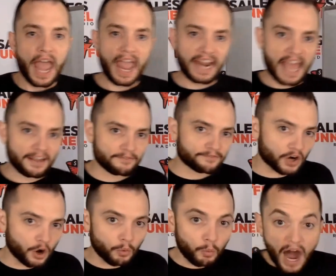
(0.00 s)
And
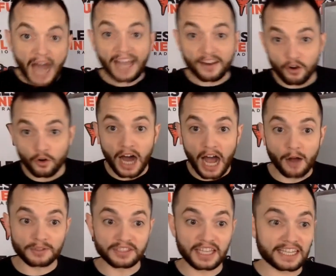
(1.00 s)
for a while,
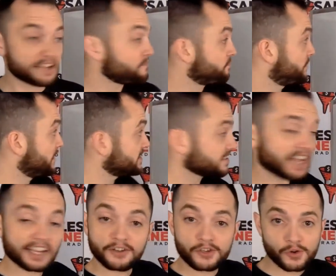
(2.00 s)
I was like, this is
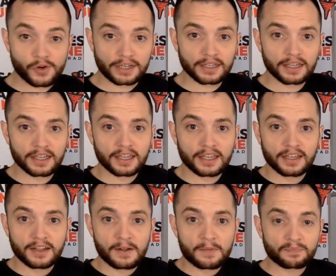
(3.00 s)
how you do it.
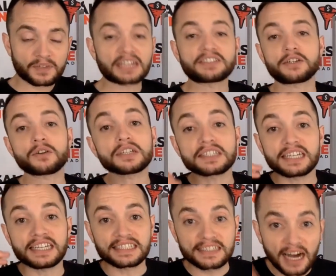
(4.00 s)
Guys, there is
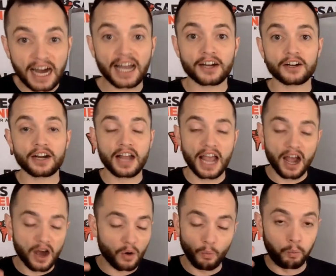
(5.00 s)
an entire
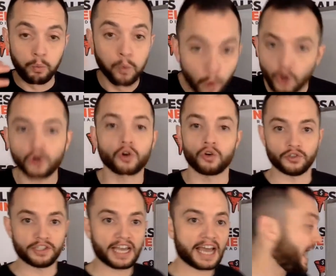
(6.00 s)

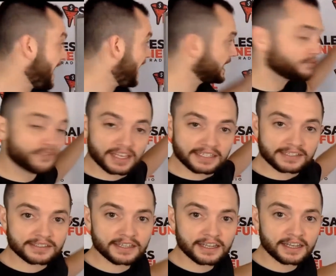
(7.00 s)
world ahead of
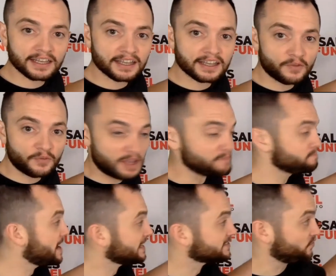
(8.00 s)
this that
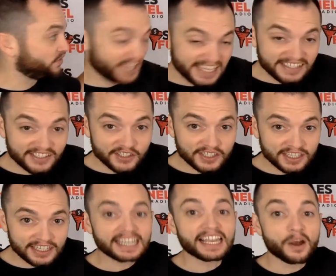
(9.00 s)
makes this
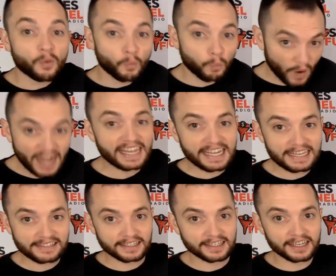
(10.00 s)
way
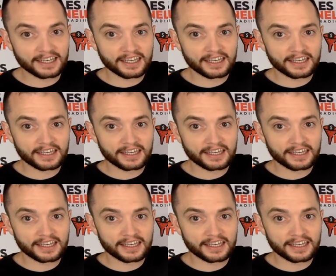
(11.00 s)
easy.